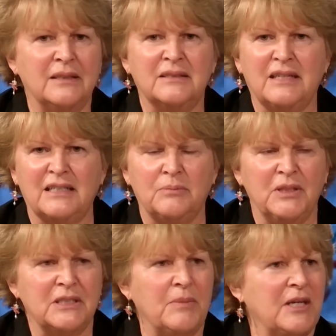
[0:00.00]

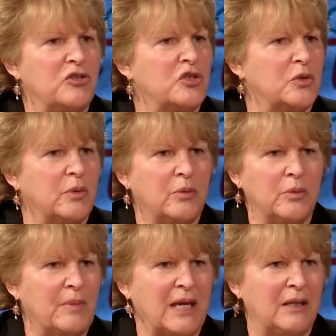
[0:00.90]
assessments and making sure we
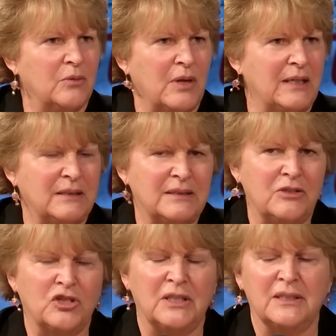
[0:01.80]
were making the right
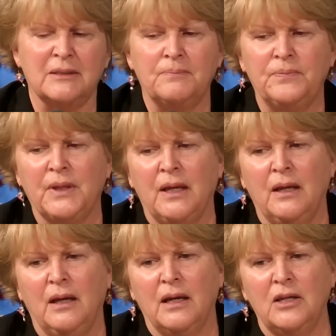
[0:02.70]
decisions.
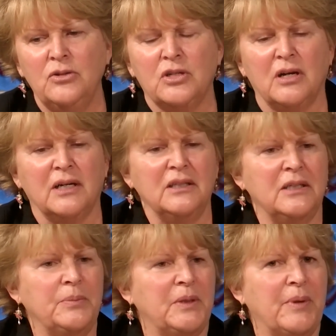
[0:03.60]
Can you talk a
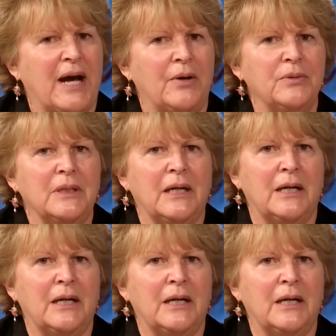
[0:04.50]
little bit about